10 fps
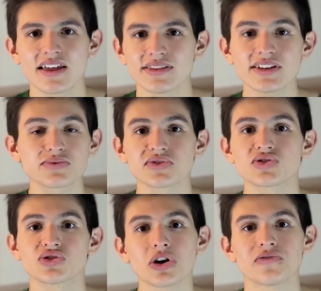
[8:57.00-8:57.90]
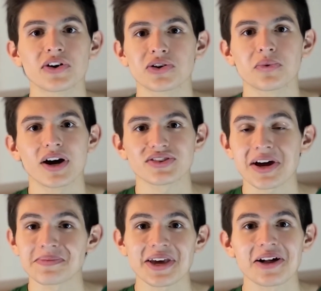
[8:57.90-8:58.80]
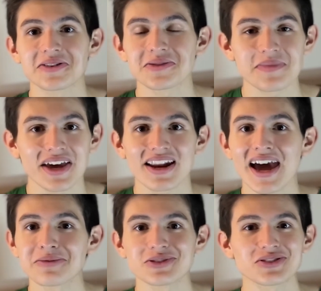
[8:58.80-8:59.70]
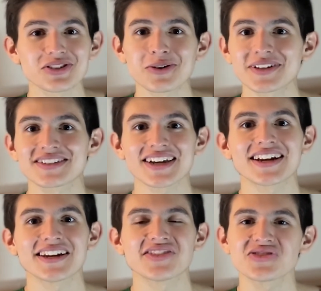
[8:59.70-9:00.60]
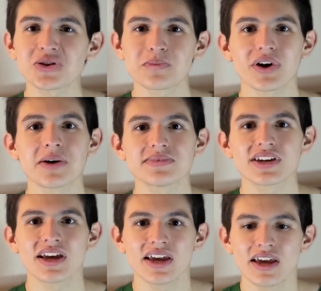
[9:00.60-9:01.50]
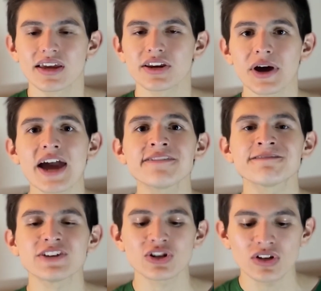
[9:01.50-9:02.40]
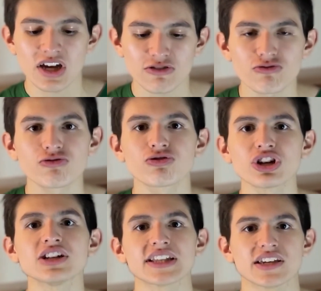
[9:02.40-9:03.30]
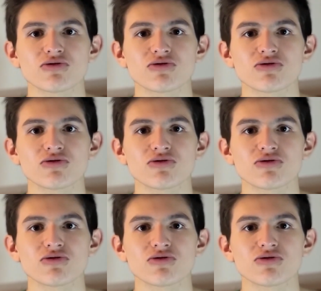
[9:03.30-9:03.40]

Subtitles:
this was so fun to watch. I'm telling you, man. I was so excited, so pumped. You know, I feel really,